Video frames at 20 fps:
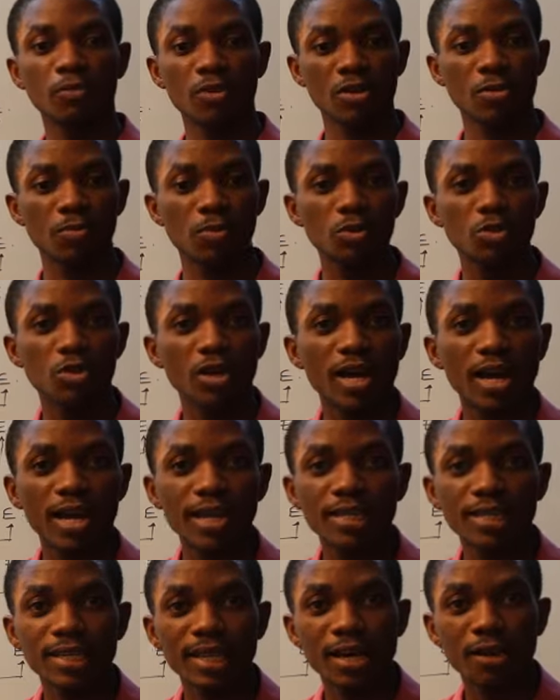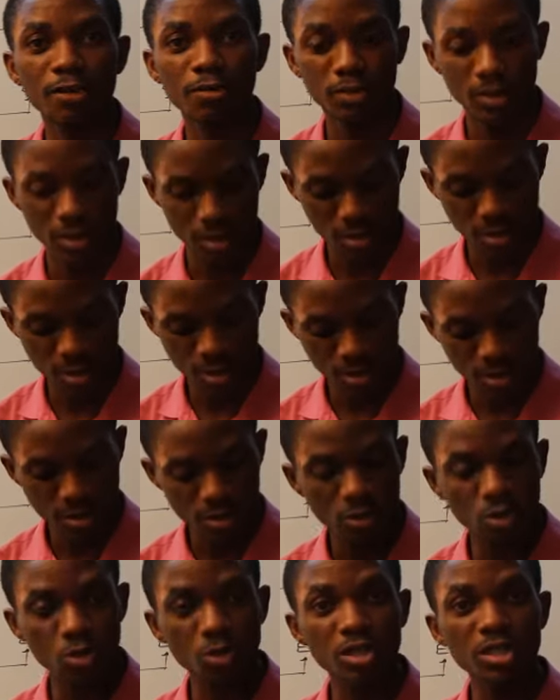when you put your hand down.
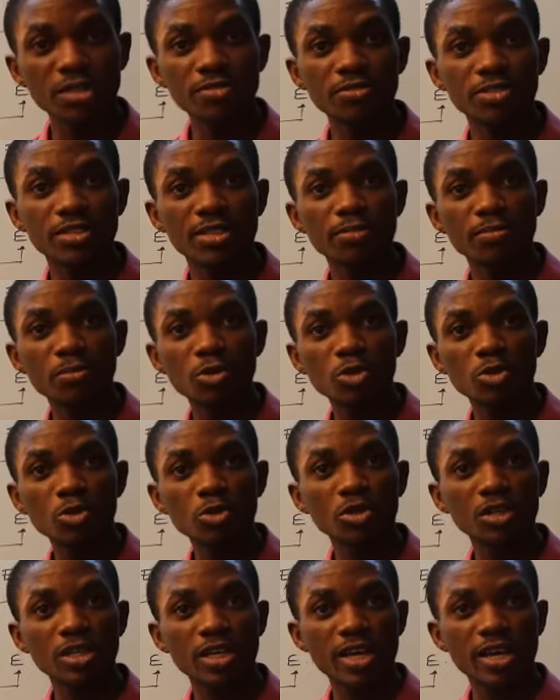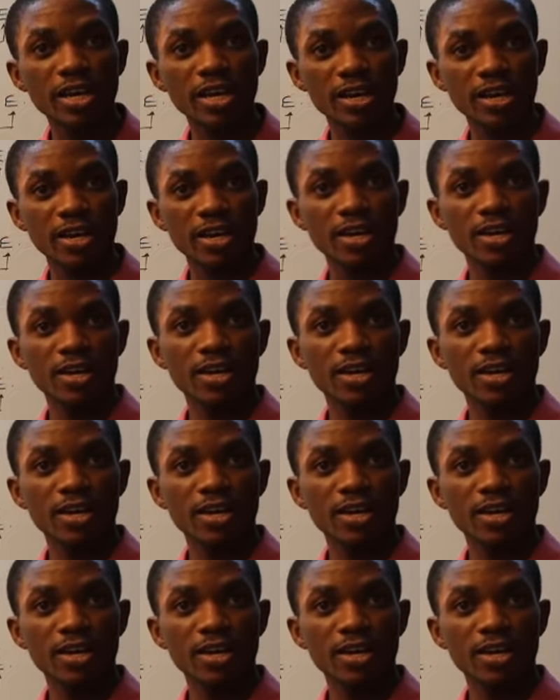To lift the muzzle ear